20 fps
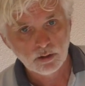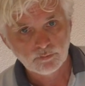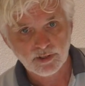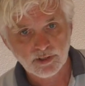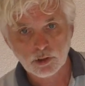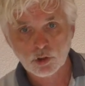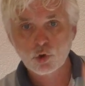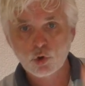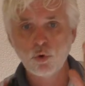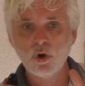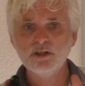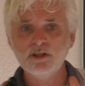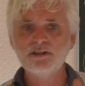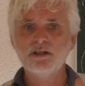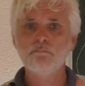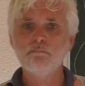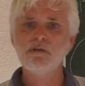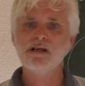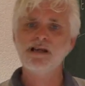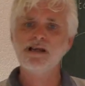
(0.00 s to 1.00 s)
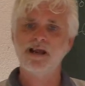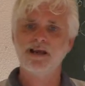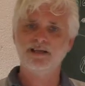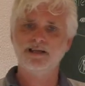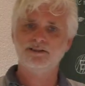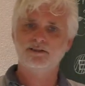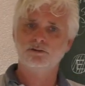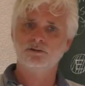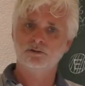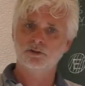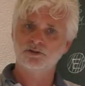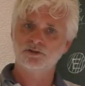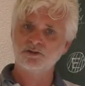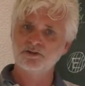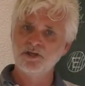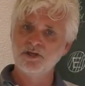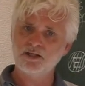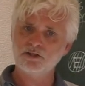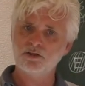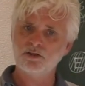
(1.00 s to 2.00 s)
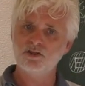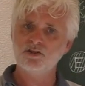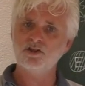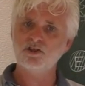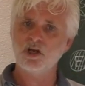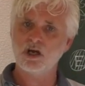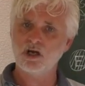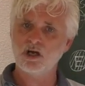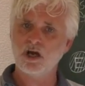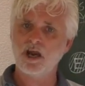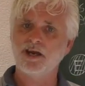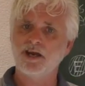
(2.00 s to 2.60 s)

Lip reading: that quantum mechanics does not contain